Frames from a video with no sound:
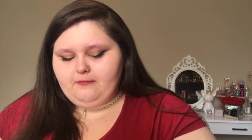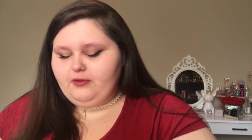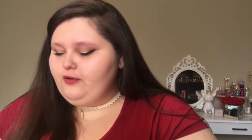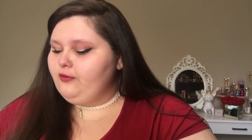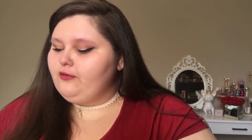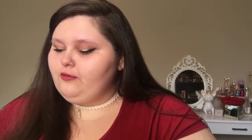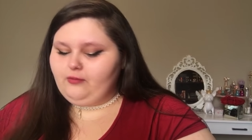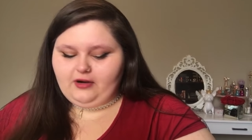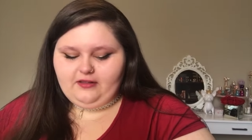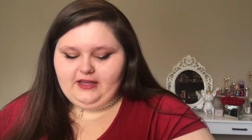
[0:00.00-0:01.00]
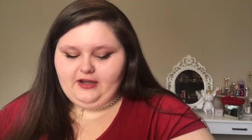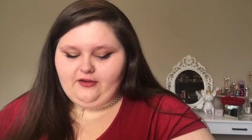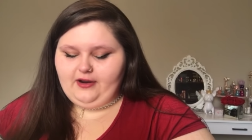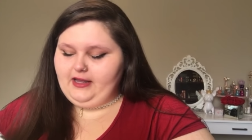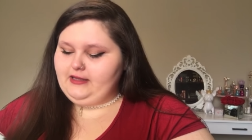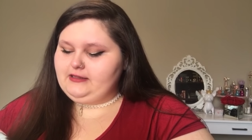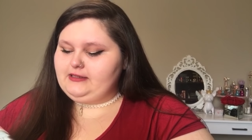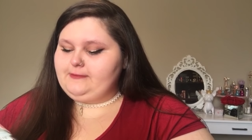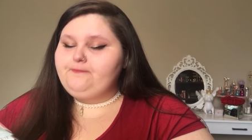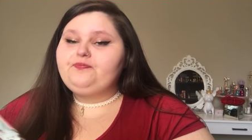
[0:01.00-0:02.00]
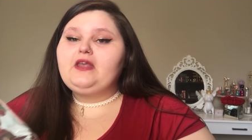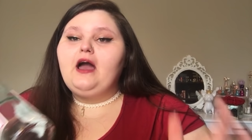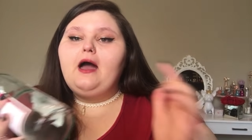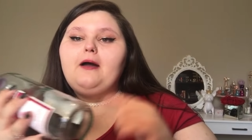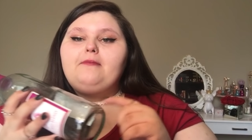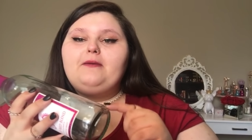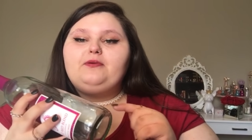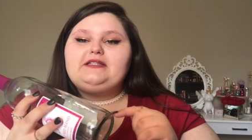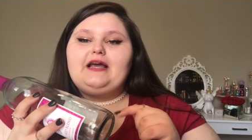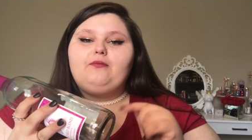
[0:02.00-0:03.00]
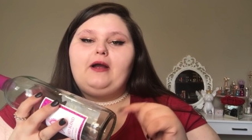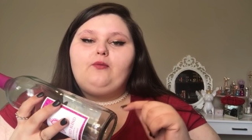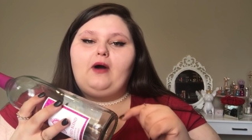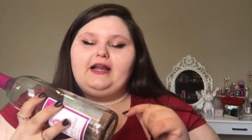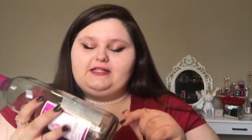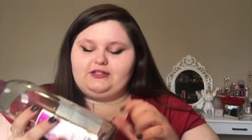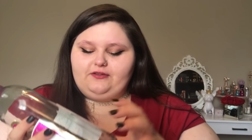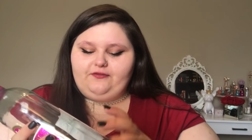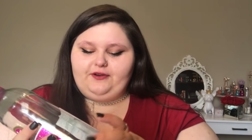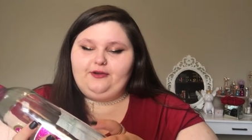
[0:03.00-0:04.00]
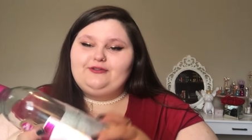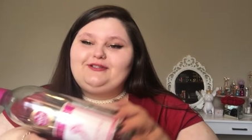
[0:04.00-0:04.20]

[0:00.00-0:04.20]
Boo. What are the ingredients? People say red wine is good for you,